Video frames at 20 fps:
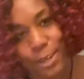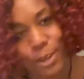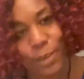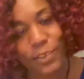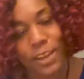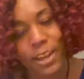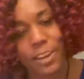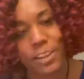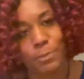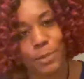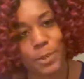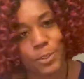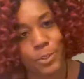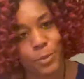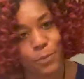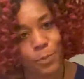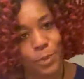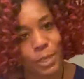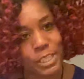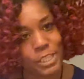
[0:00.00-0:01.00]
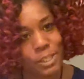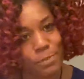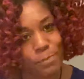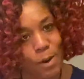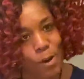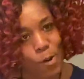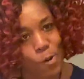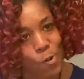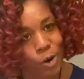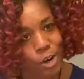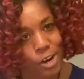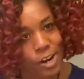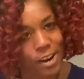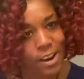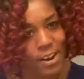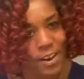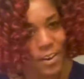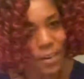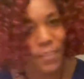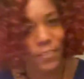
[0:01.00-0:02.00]
I've got a special place in my heart
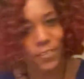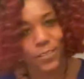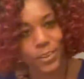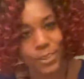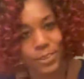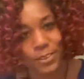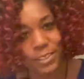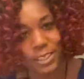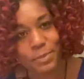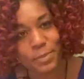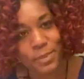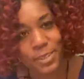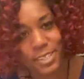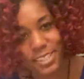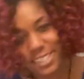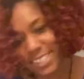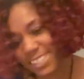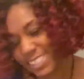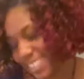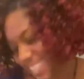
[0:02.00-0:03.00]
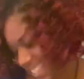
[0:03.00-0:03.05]
for you Libras.